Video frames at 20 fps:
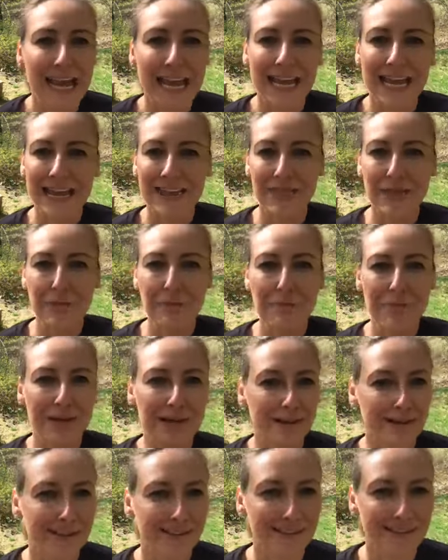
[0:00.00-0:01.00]
in the
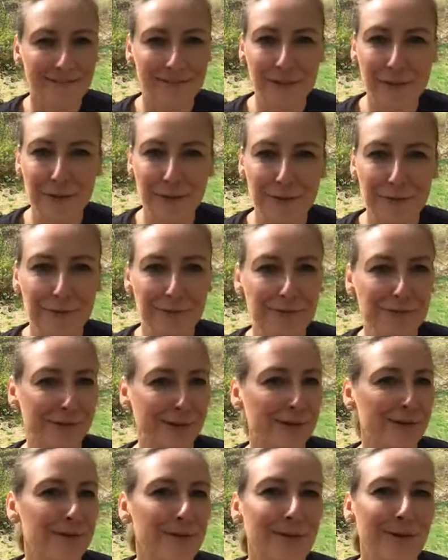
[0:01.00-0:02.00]
middle of you
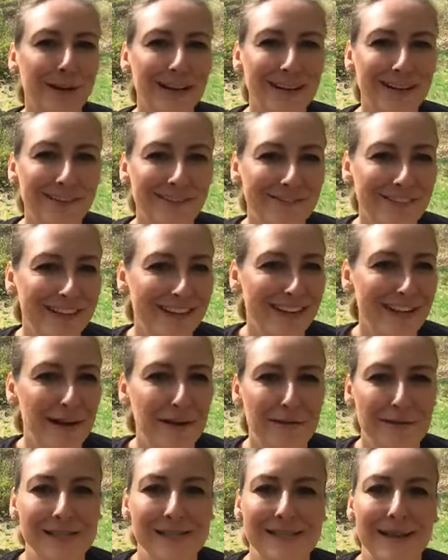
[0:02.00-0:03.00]
recording your
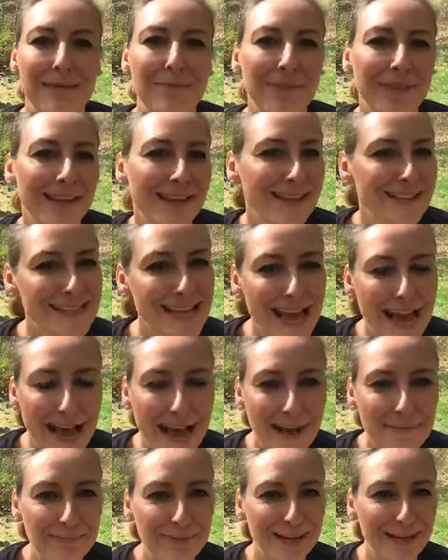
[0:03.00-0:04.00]
video, something's
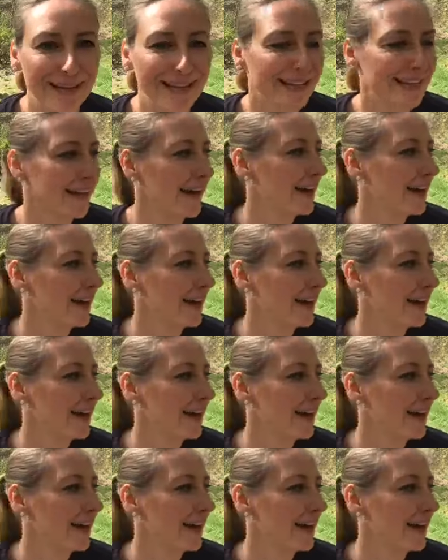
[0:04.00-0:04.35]
happened.